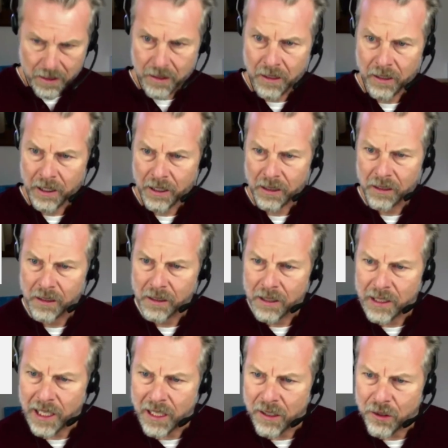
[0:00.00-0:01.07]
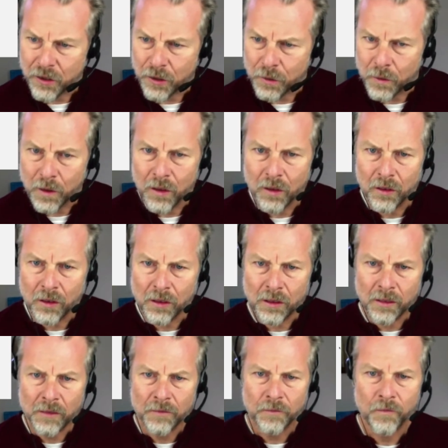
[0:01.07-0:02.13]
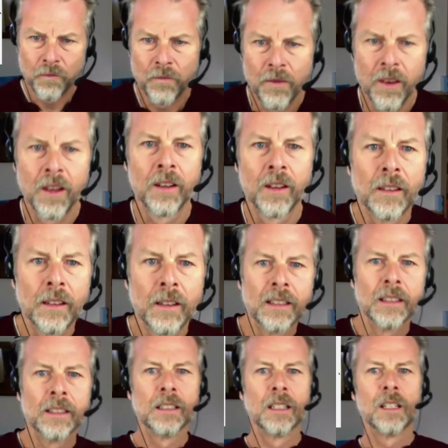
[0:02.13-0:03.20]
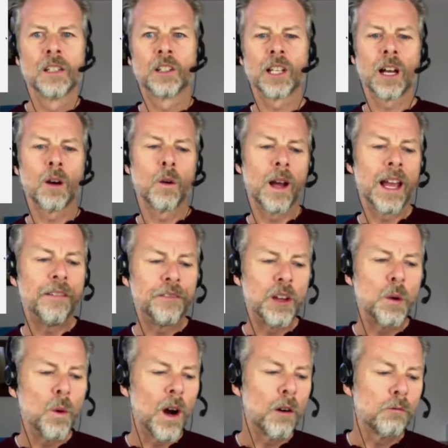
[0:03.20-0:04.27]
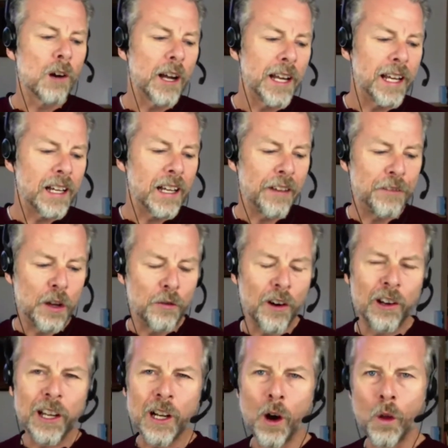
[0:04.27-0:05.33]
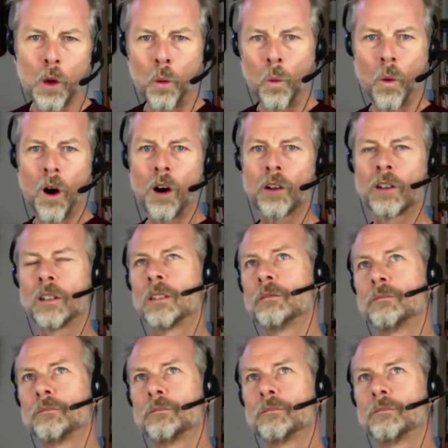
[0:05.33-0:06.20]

Doink. Send to all. So if you are running, if you've only got the one